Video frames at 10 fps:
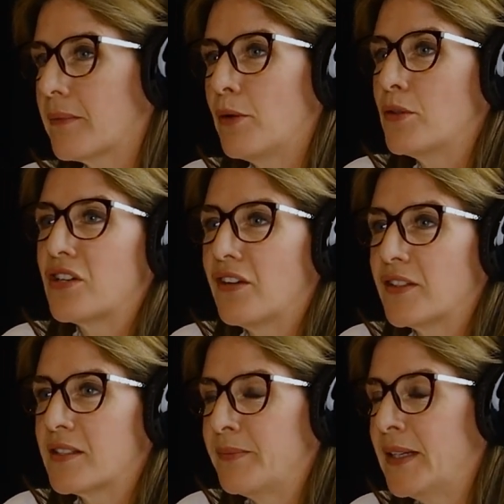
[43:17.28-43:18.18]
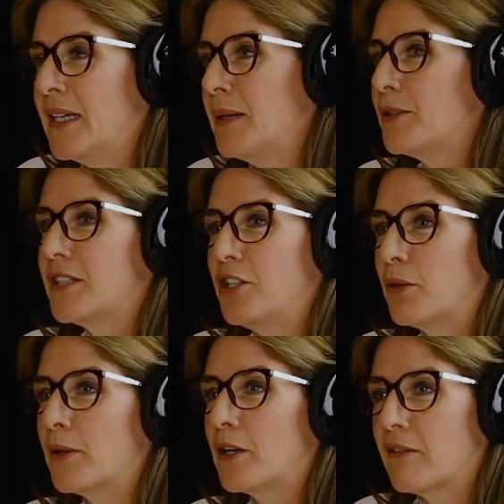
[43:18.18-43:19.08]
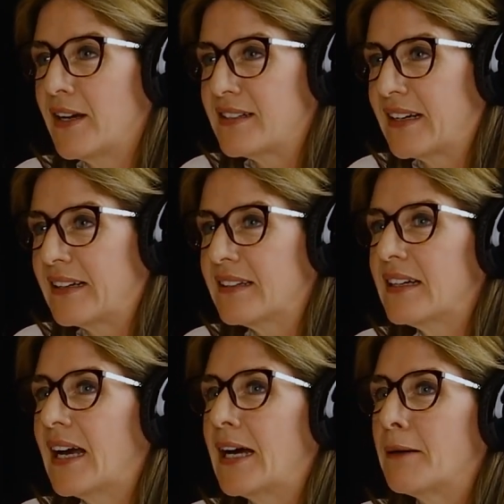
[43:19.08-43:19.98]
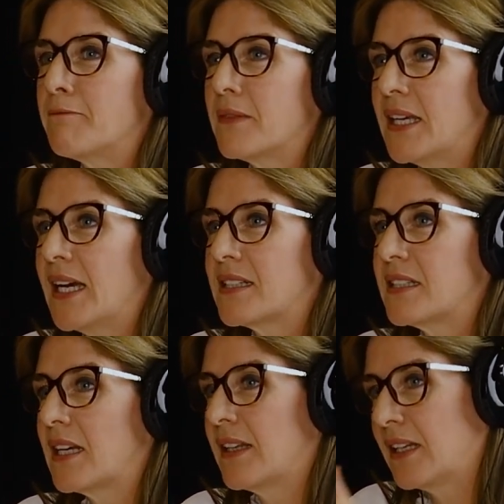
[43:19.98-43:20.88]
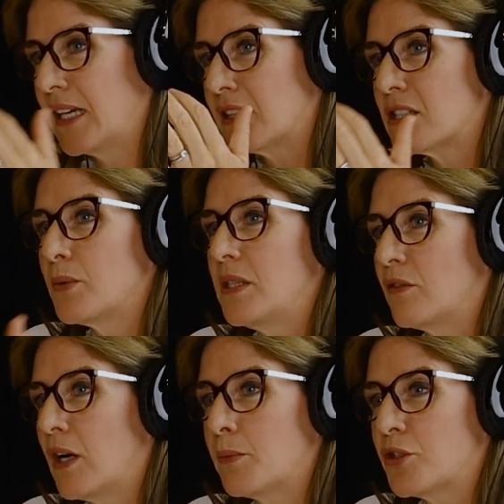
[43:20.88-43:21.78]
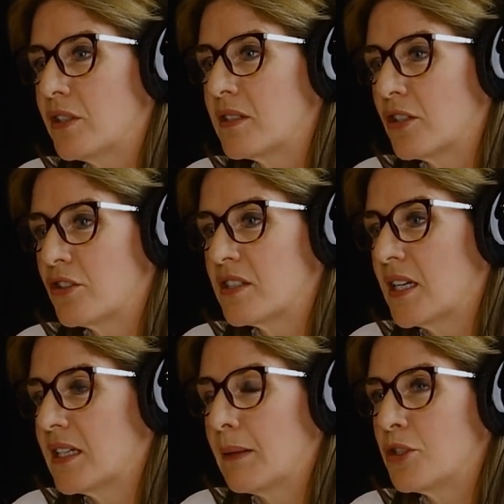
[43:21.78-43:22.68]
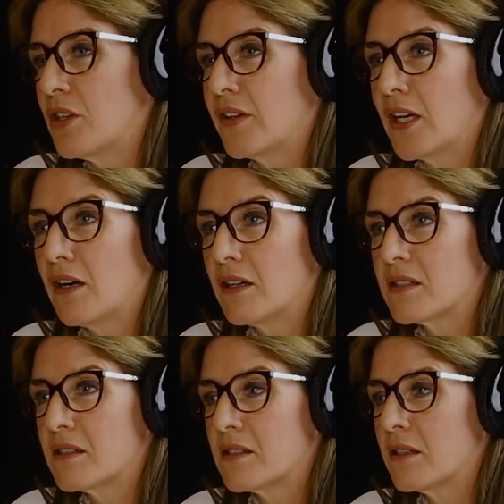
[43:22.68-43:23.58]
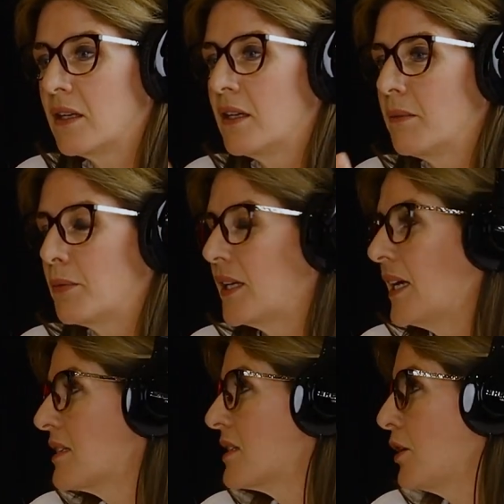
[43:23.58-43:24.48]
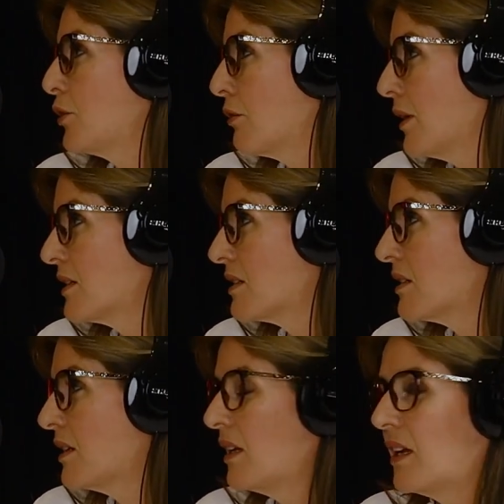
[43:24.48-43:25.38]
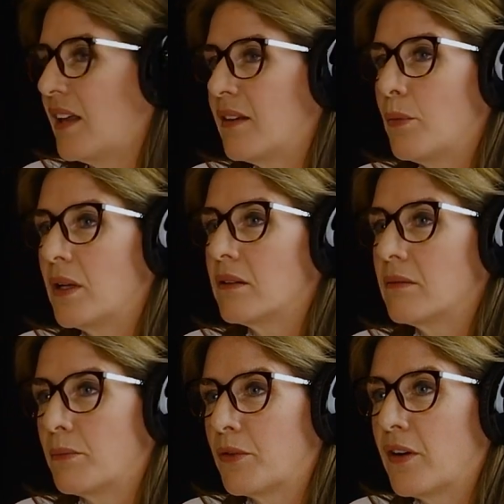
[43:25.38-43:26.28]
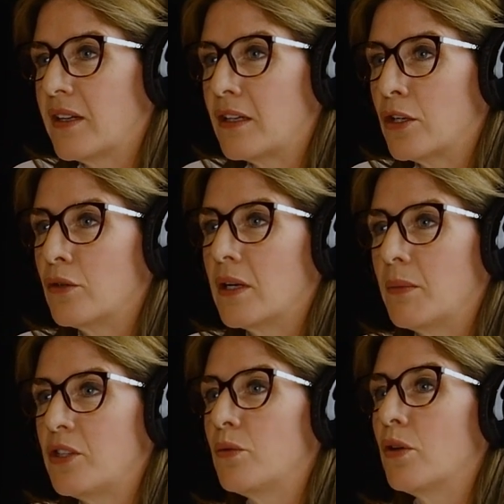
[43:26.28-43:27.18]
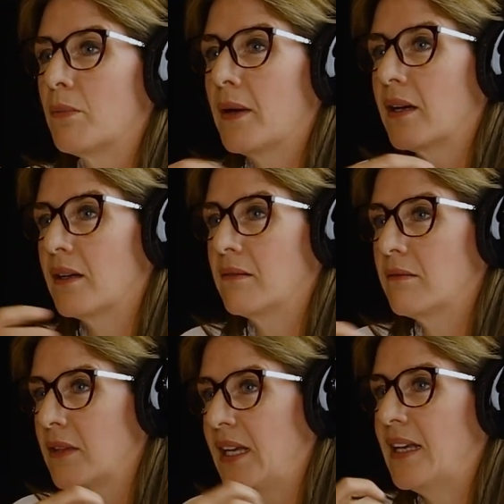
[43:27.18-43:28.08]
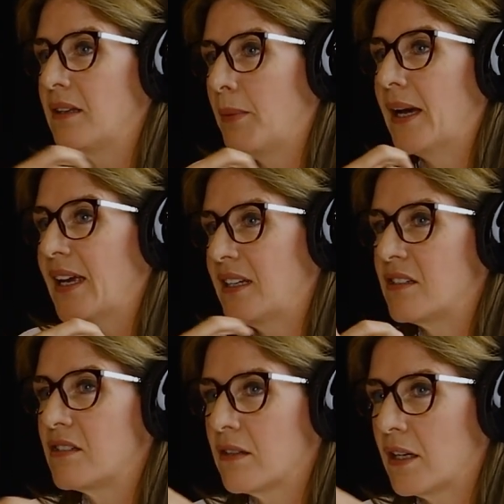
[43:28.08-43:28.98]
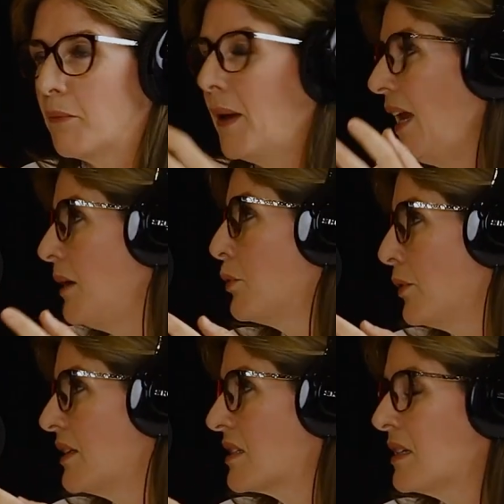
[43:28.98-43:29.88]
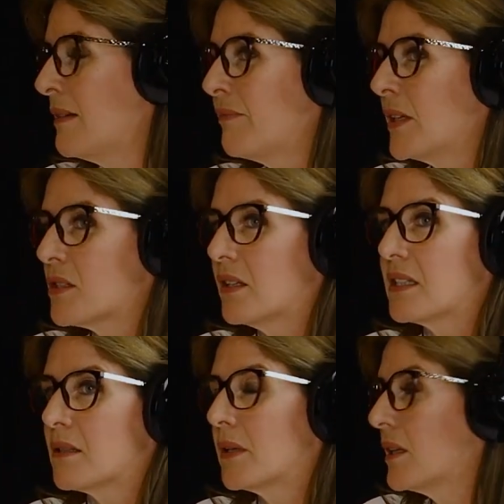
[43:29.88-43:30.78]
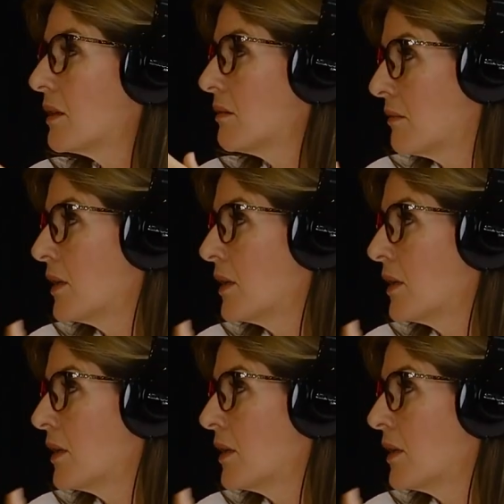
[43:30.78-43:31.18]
post office, put in your BRR rating, get it, and then get the suite of options, understand how much everything costs, put against that your grant, and then we'll provide the loan, and we do all the back end kind of pain points. So that's something that